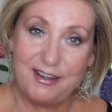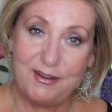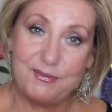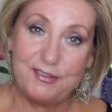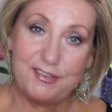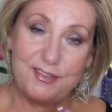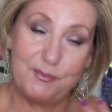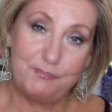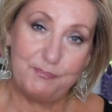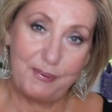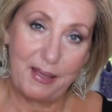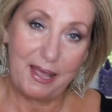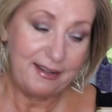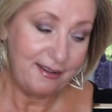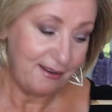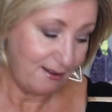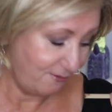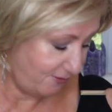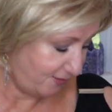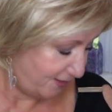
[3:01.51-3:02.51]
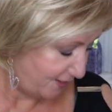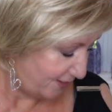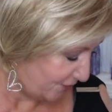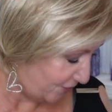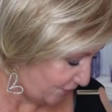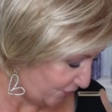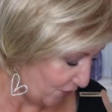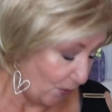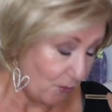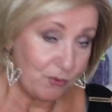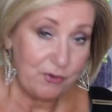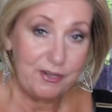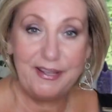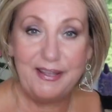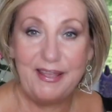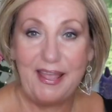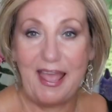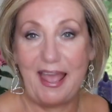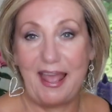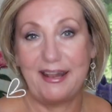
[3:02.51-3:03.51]
It was the butt of the joke
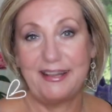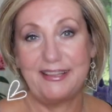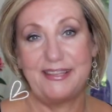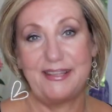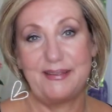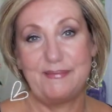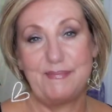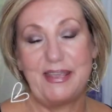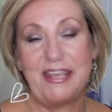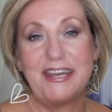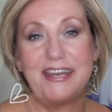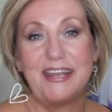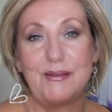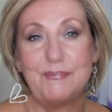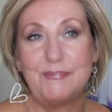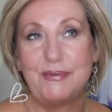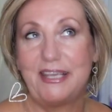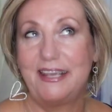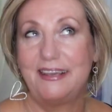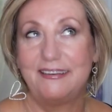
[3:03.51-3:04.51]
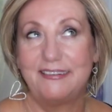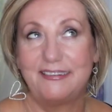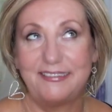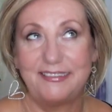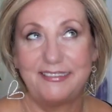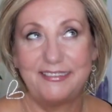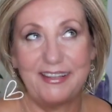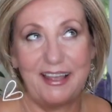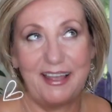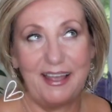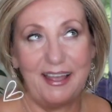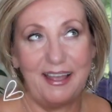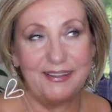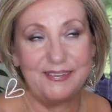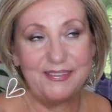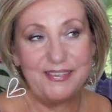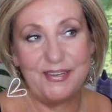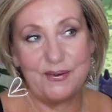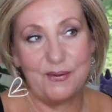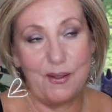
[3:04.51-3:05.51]
at the meeting because,
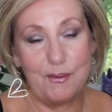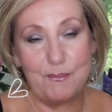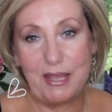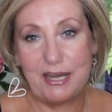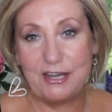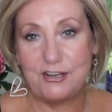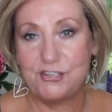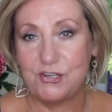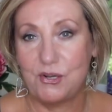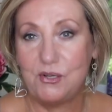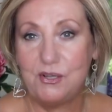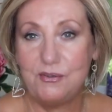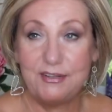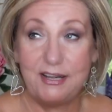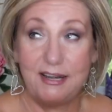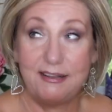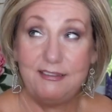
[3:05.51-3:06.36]
uh, you know, I made a joke of it.